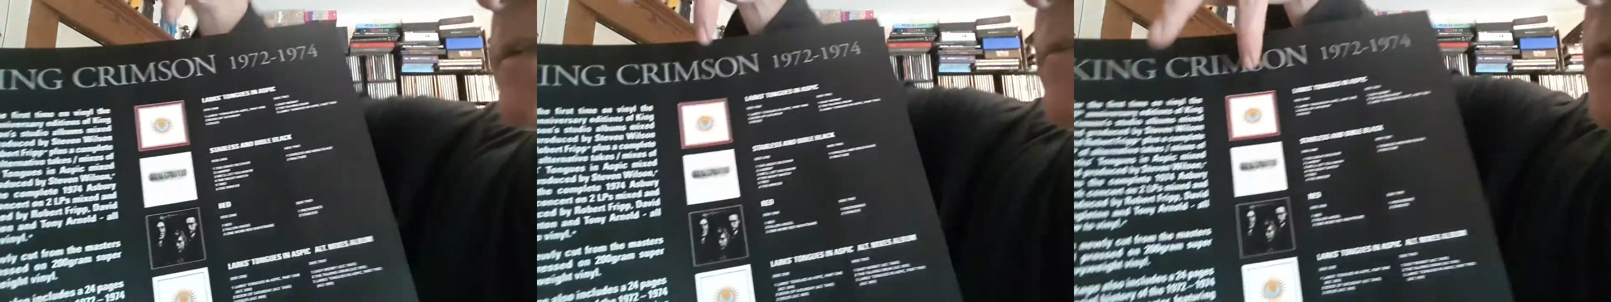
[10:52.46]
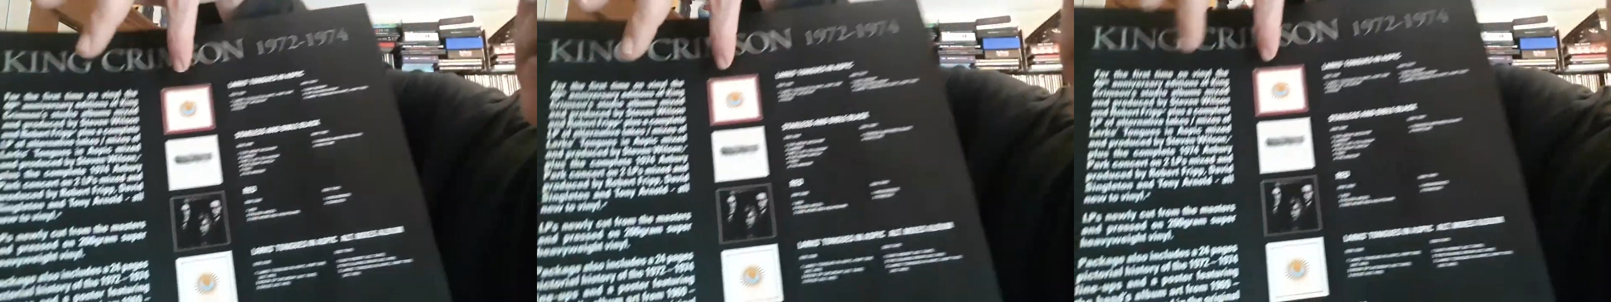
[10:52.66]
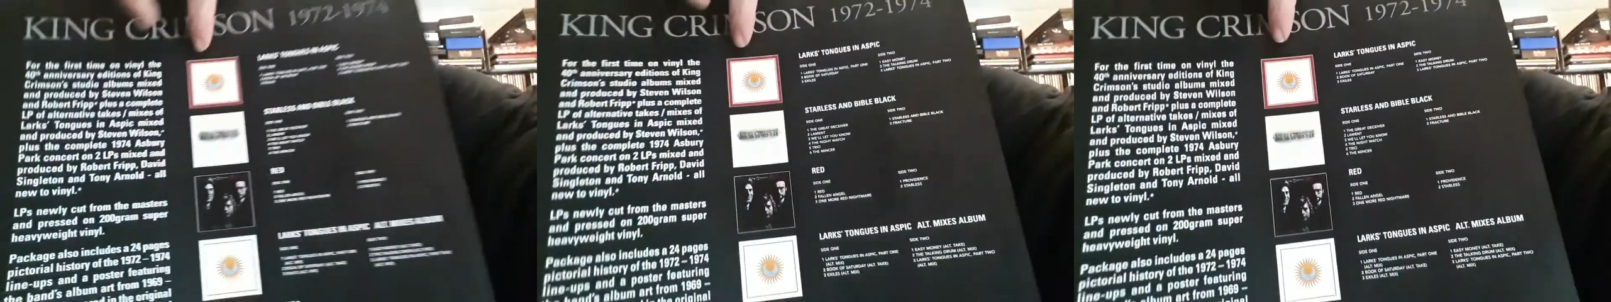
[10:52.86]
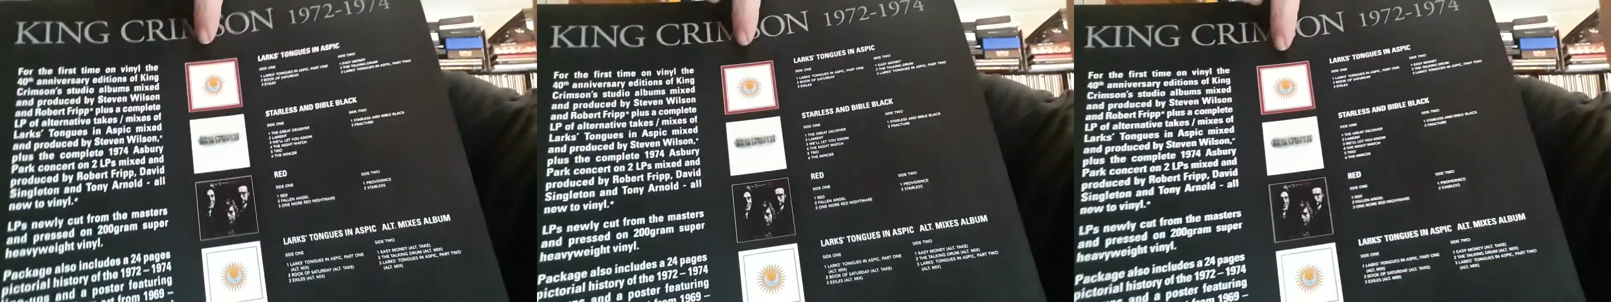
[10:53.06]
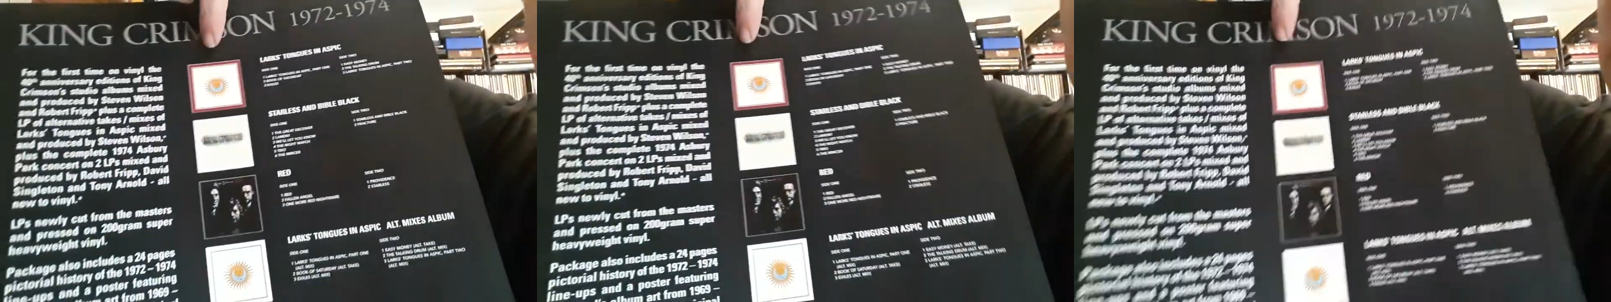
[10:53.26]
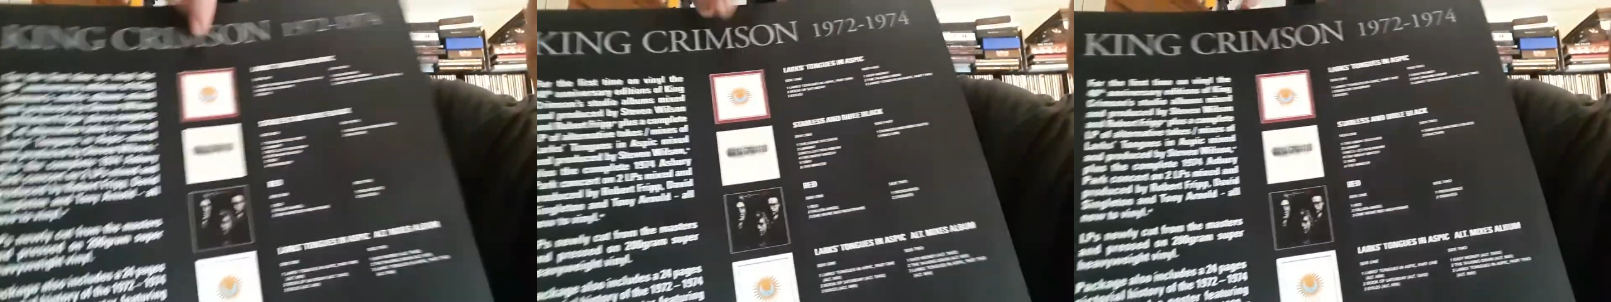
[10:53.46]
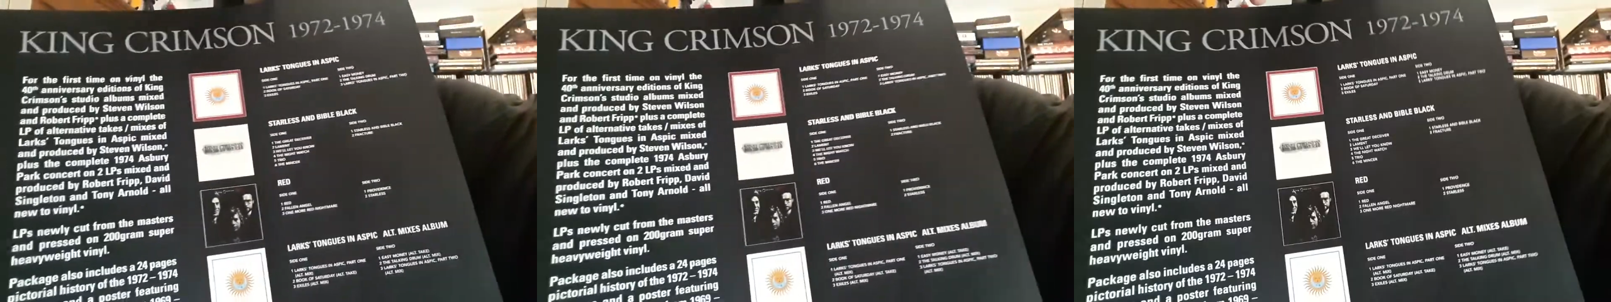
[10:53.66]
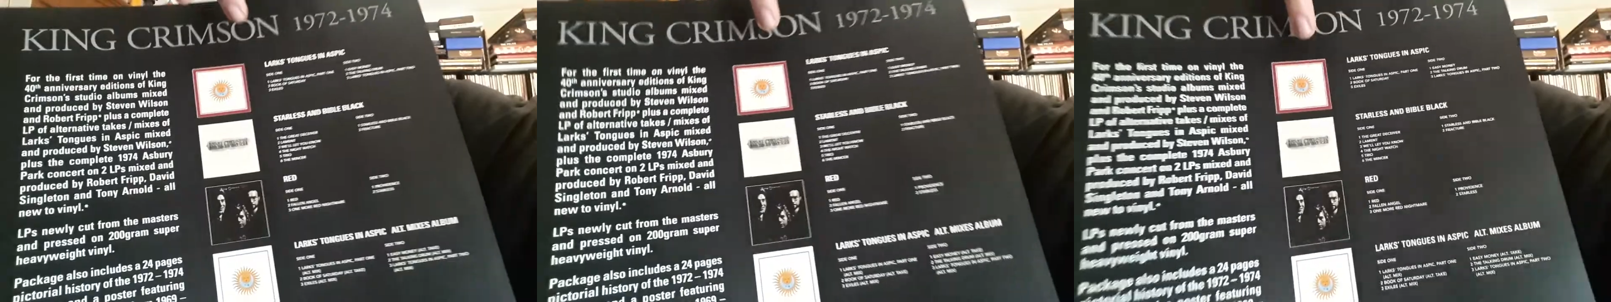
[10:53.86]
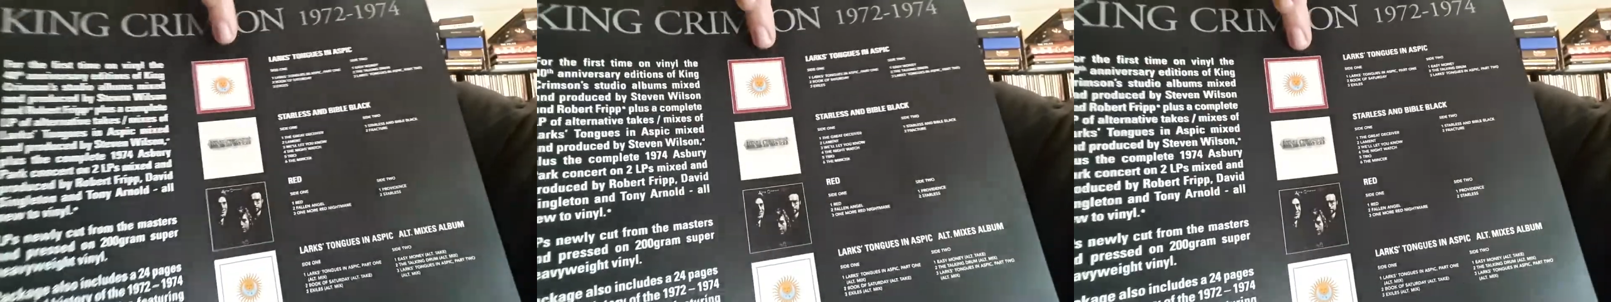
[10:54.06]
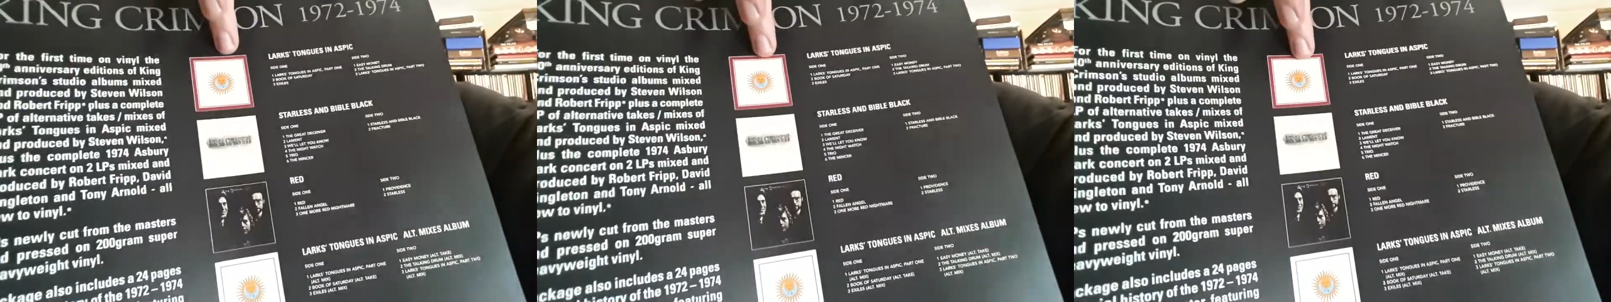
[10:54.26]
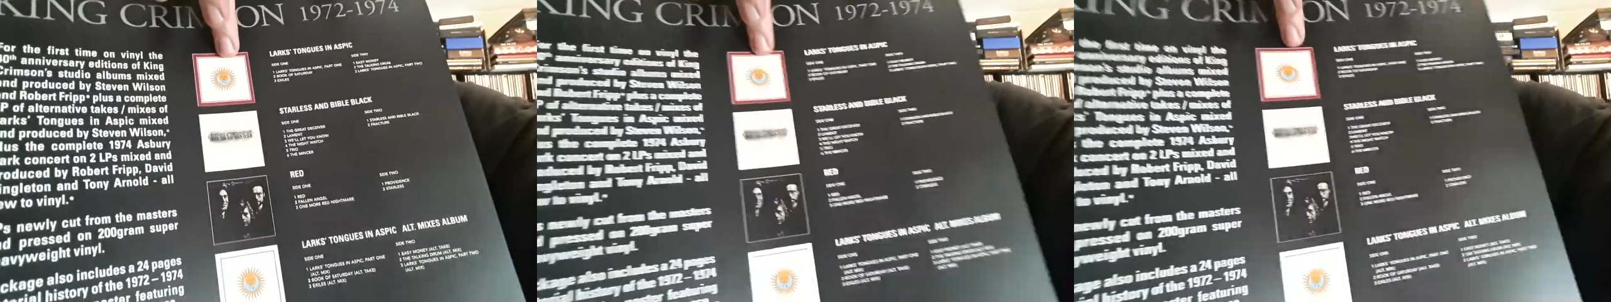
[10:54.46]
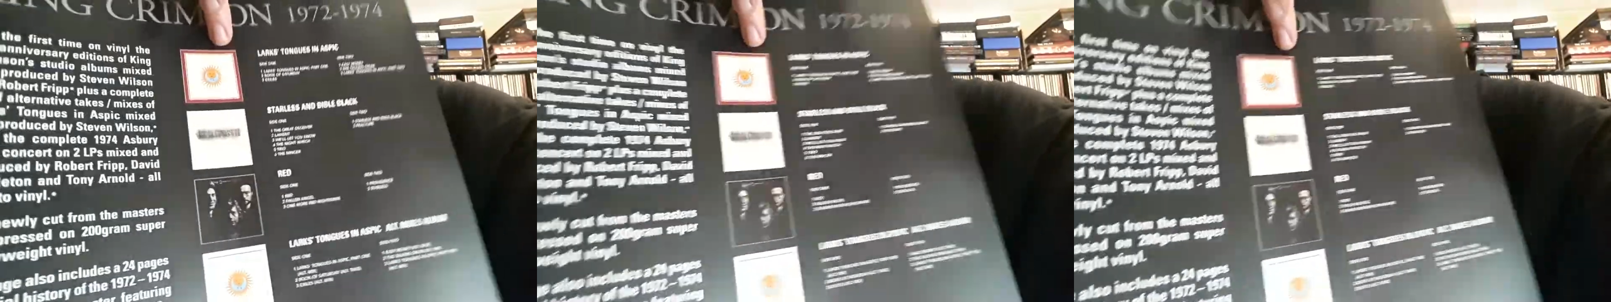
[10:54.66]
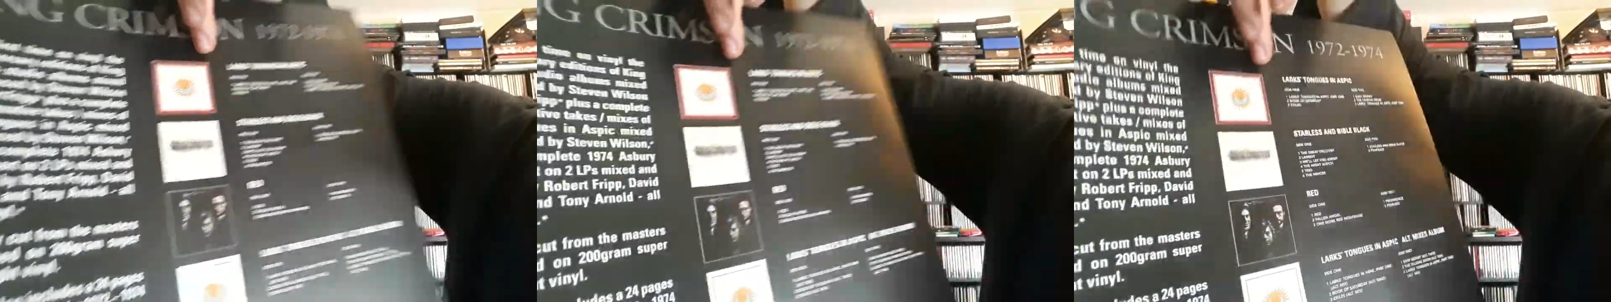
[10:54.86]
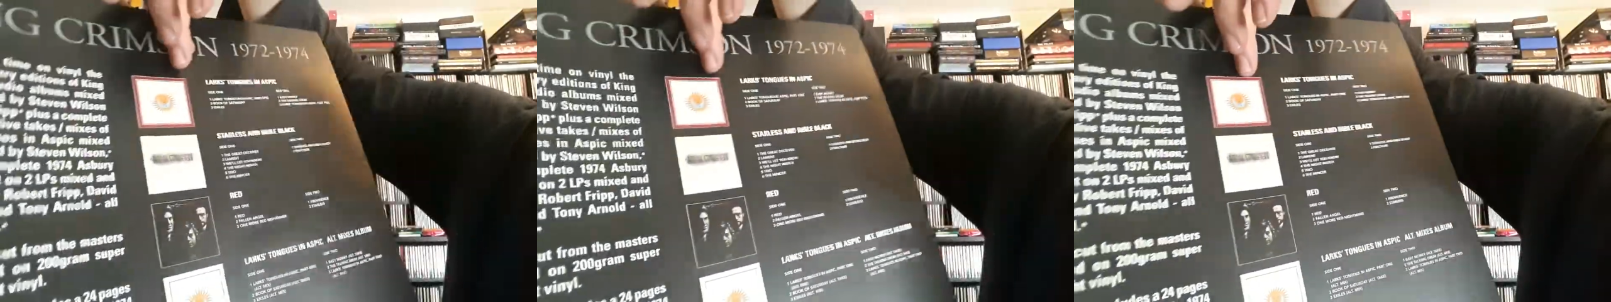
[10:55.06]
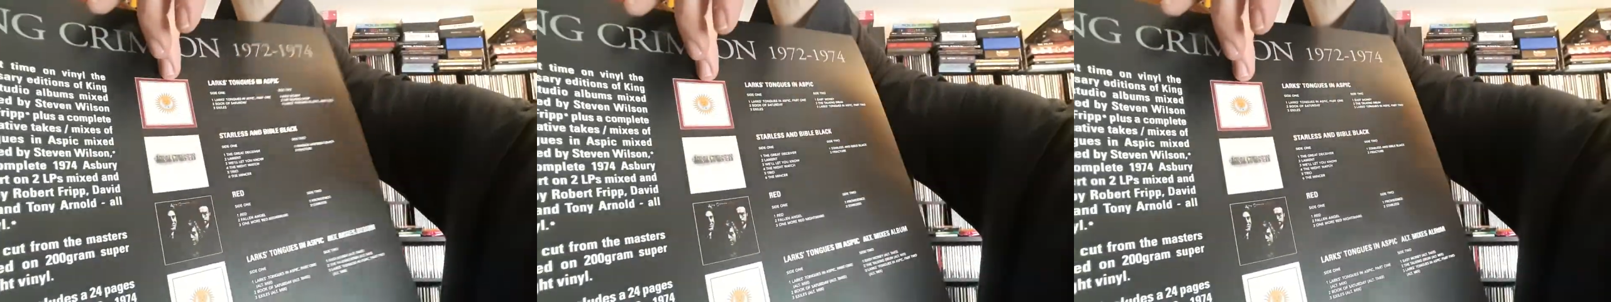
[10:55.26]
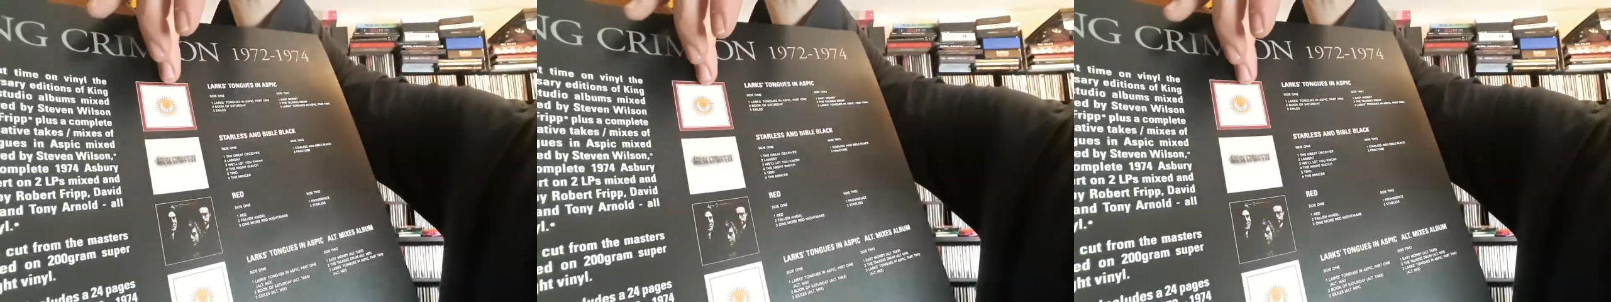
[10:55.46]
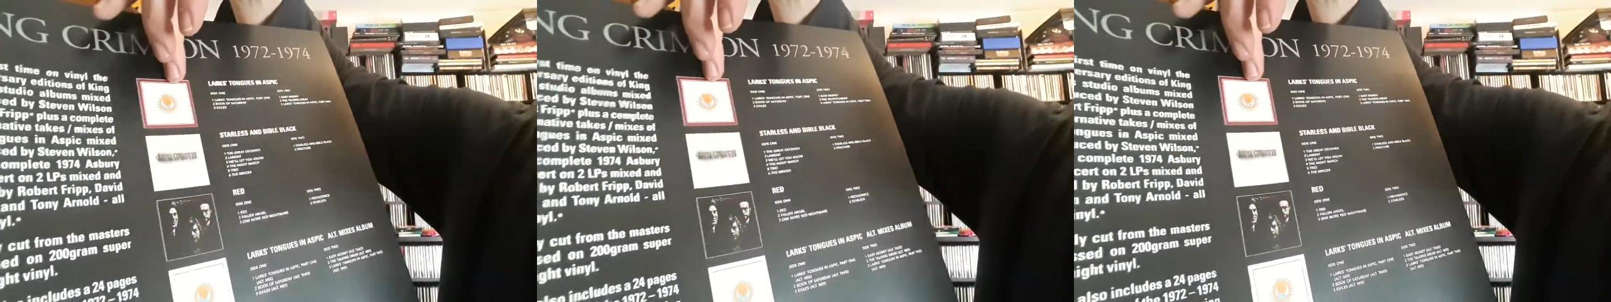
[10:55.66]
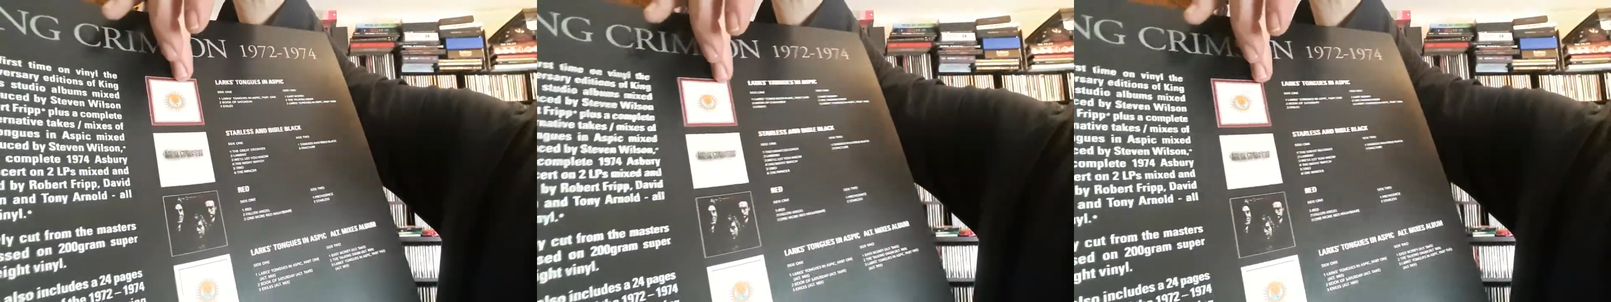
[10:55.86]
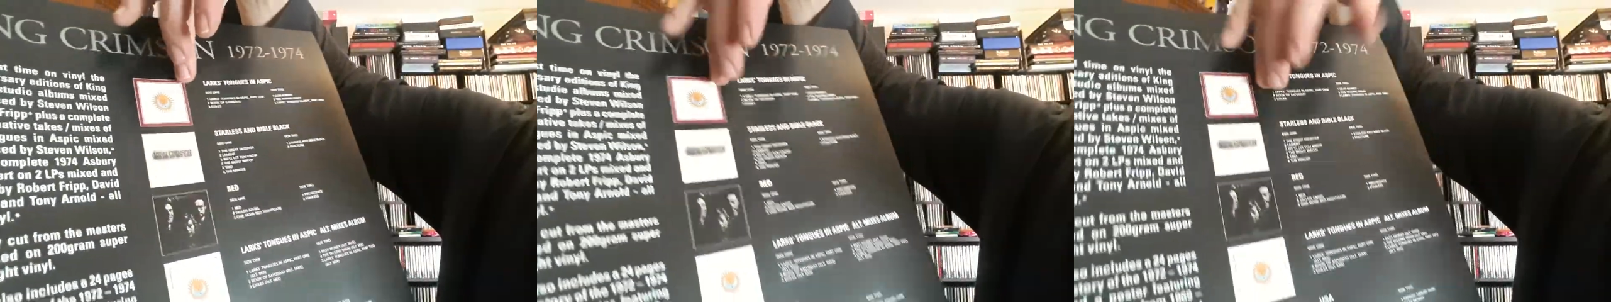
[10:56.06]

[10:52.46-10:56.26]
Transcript: No face is visible, so there are no lips to read.